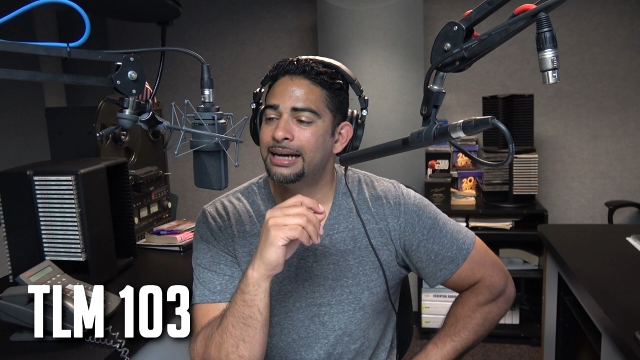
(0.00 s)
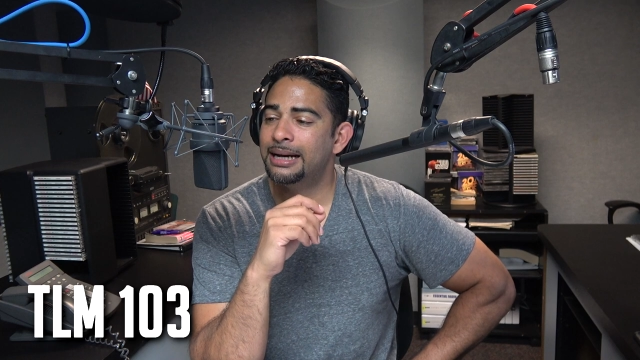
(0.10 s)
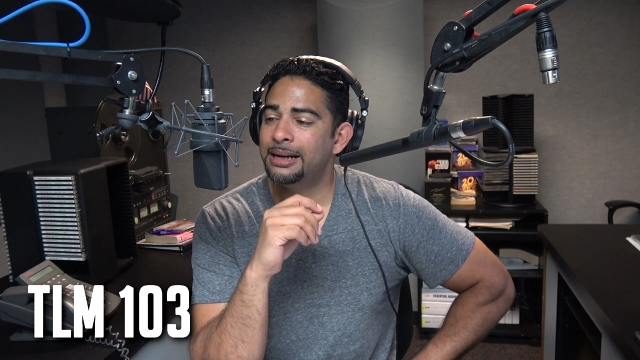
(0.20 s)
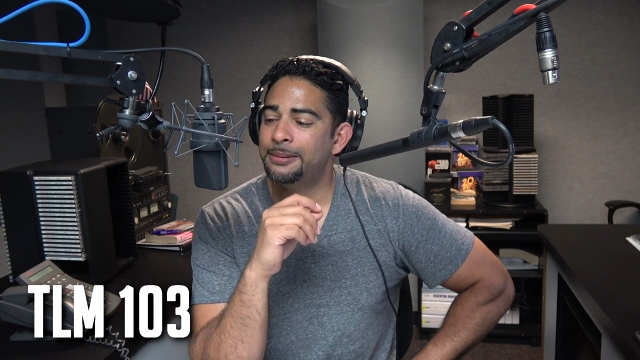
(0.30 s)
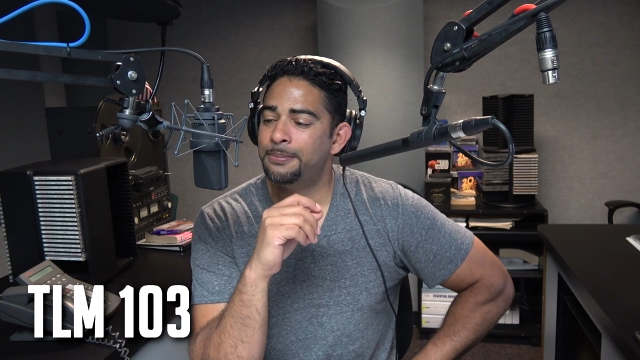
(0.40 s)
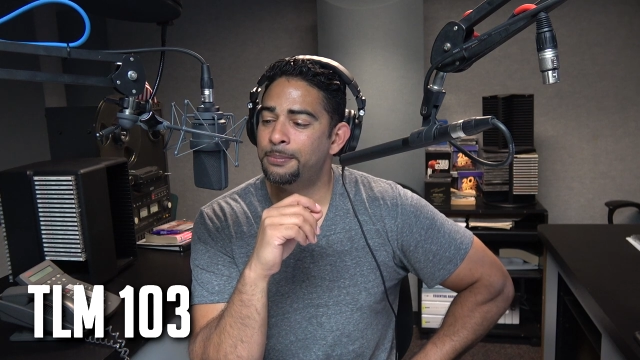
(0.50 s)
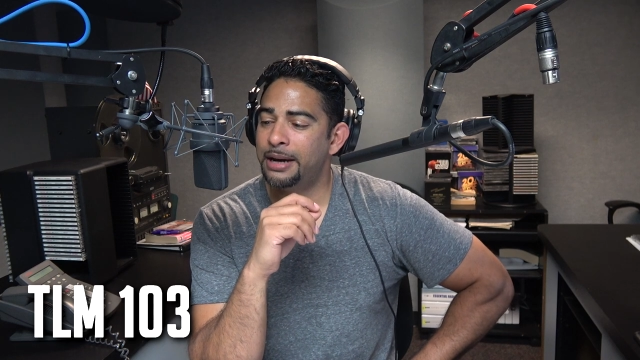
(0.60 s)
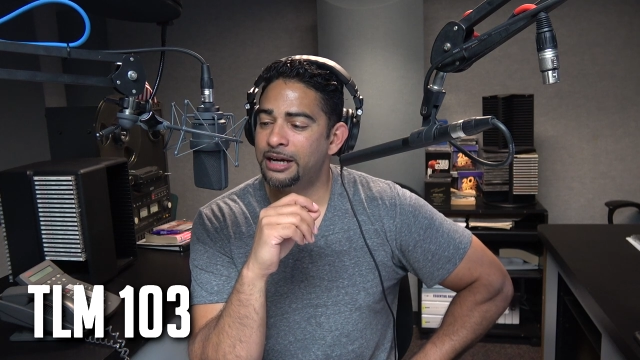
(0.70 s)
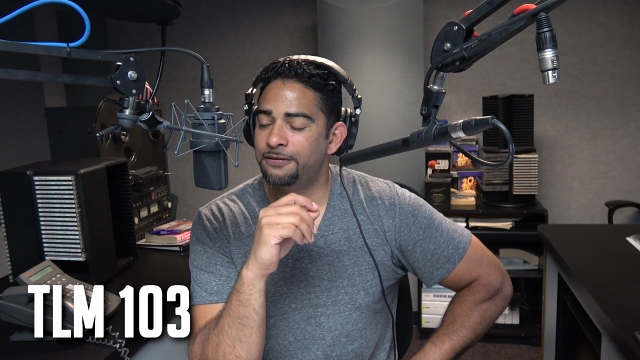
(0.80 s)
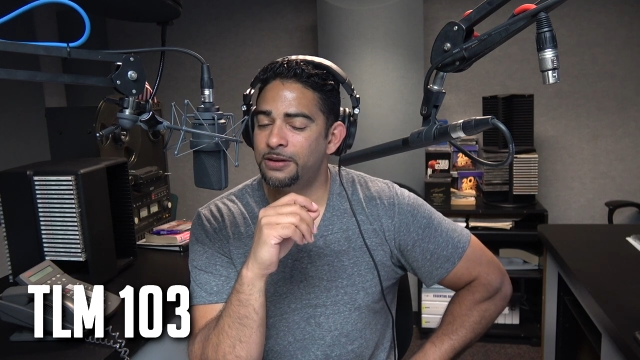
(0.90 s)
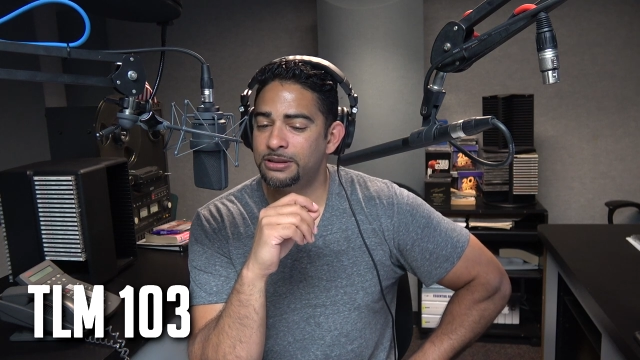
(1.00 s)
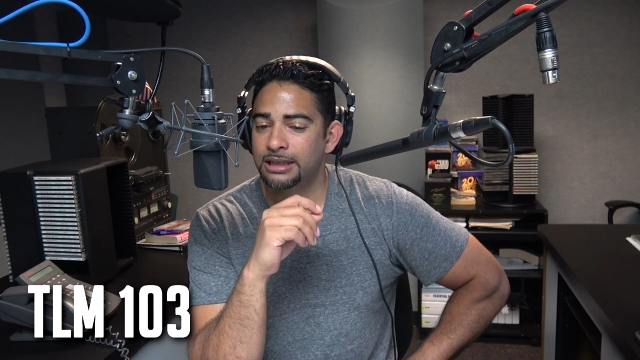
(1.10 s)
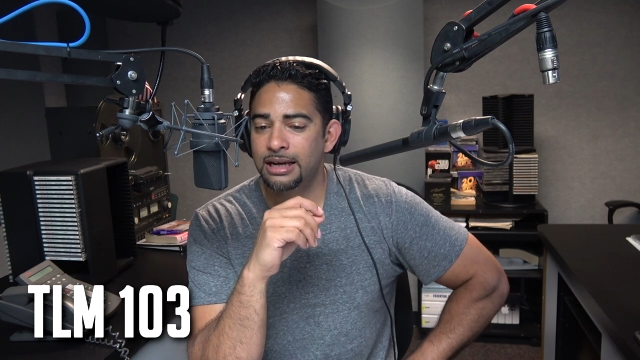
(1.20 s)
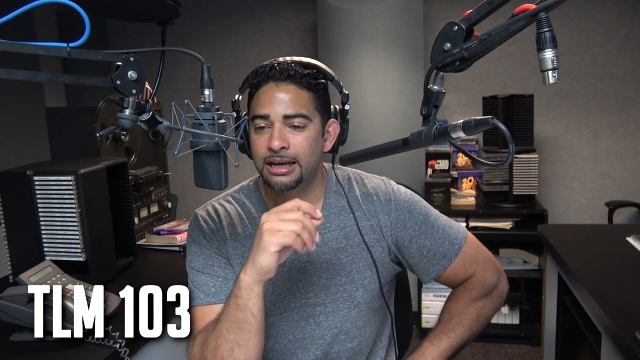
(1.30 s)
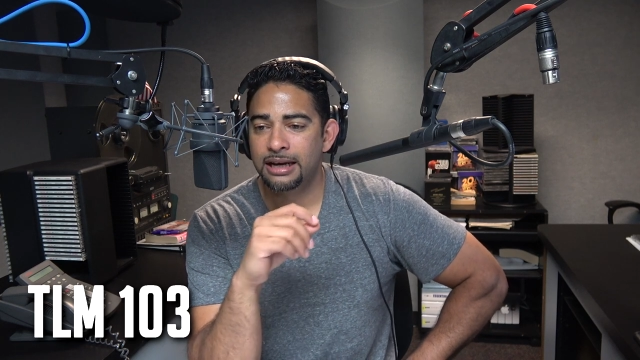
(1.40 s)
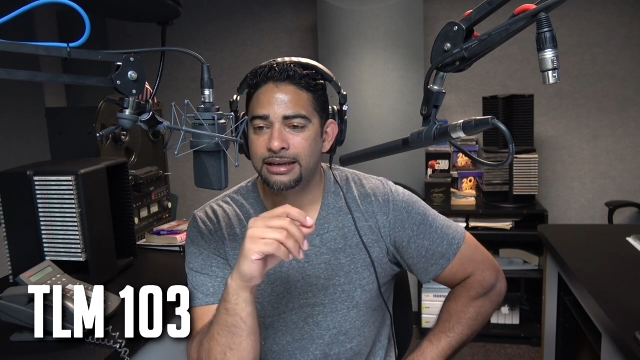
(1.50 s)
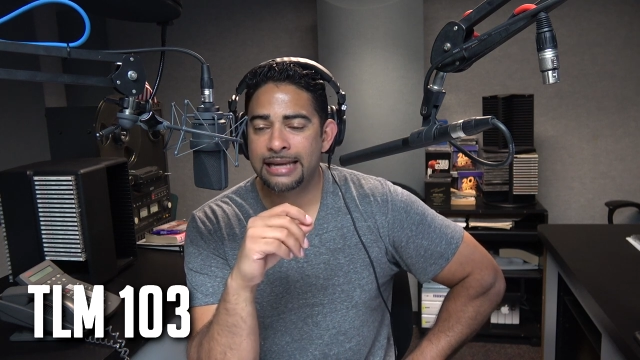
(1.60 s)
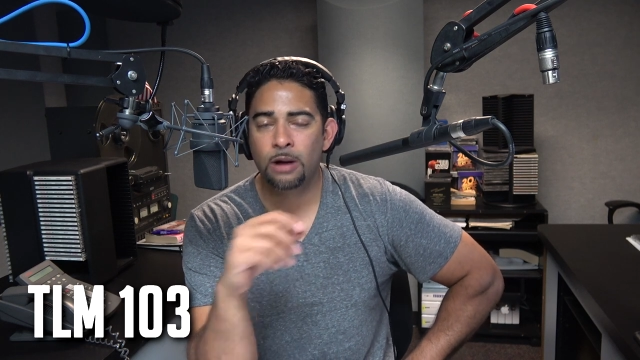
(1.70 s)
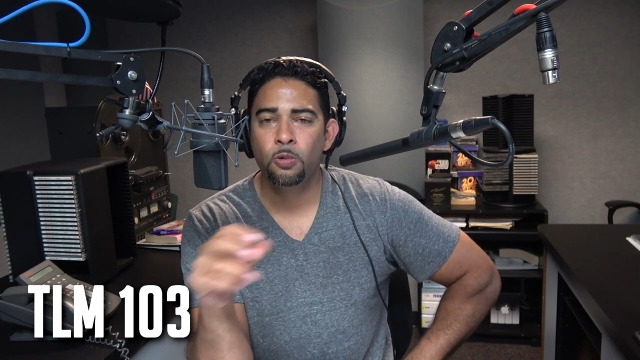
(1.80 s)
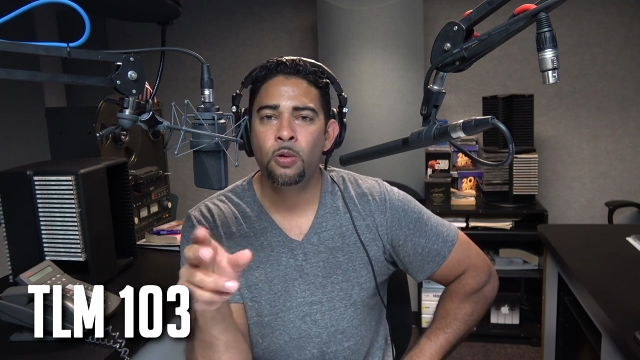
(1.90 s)
uh, microphones. Uh,
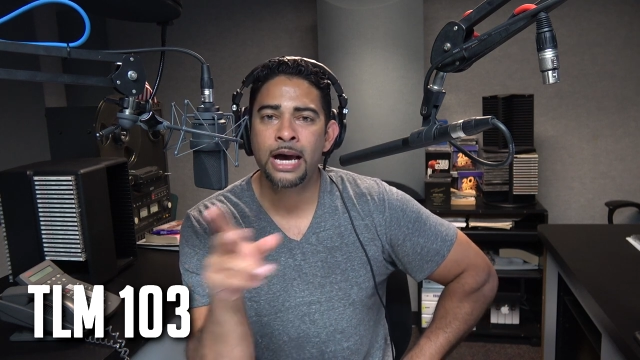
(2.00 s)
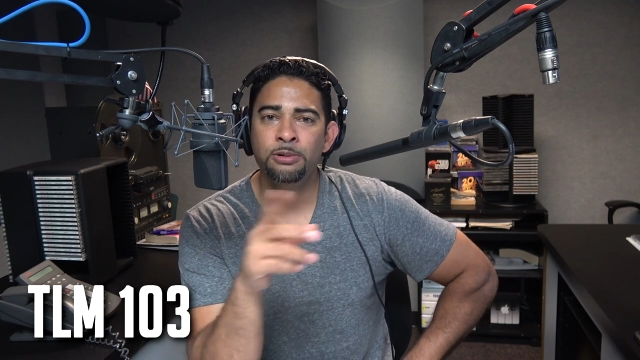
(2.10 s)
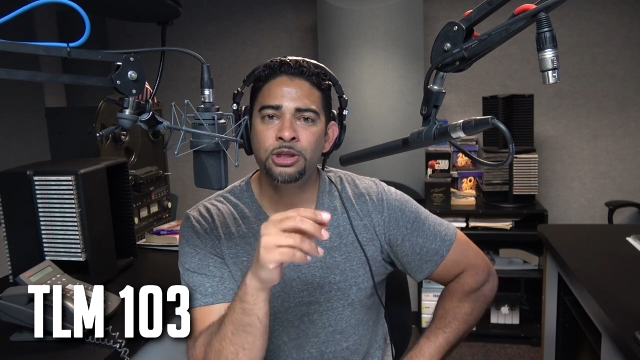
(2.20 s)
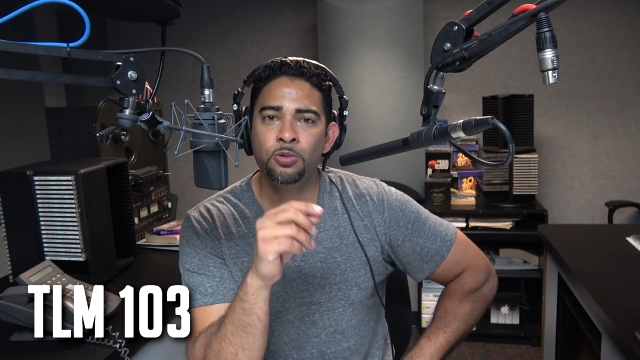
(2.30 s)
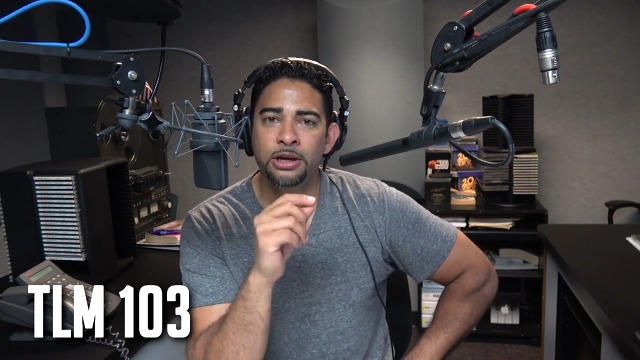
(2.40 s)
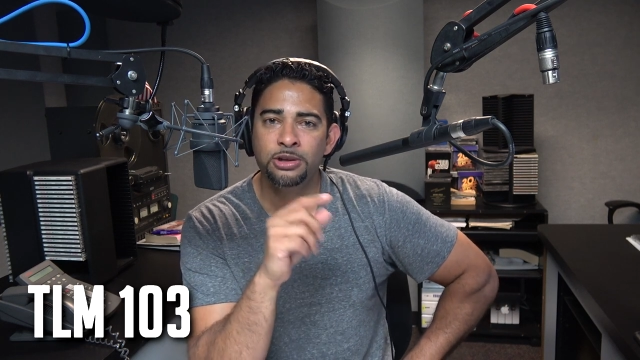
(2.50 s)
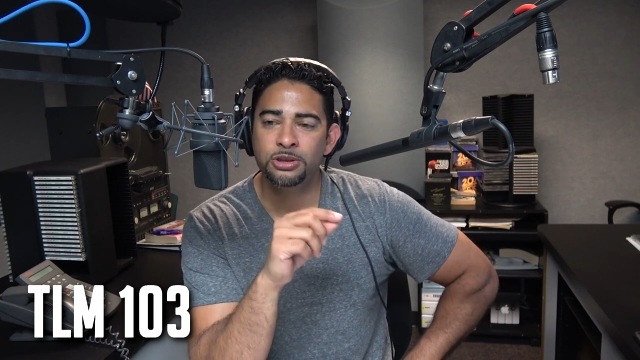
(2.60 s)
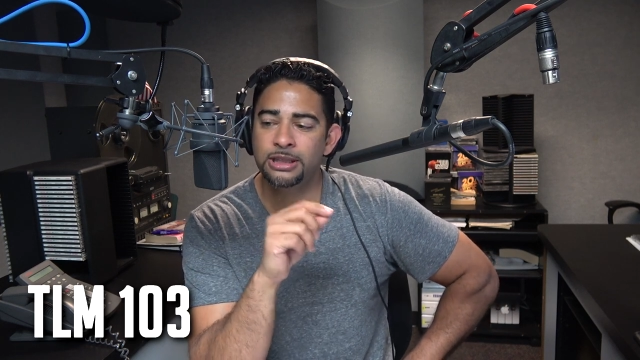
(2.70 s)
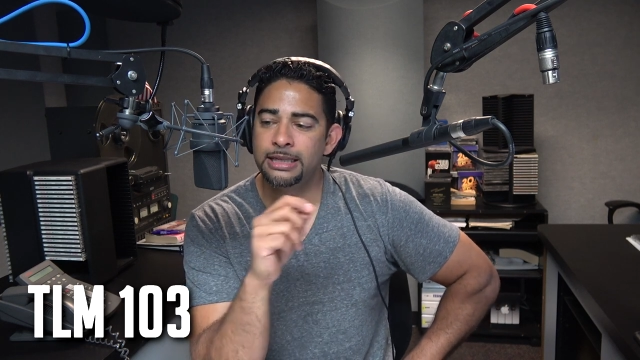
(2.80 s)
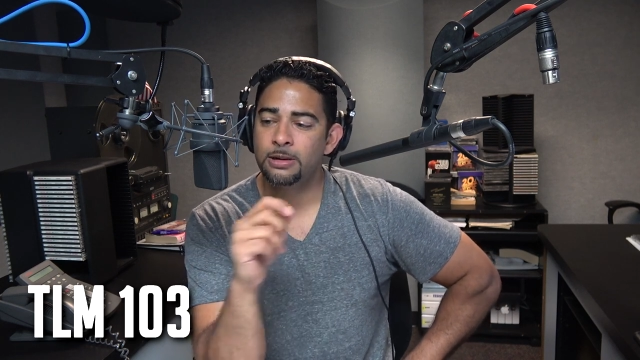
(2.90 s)
now, why would you want to use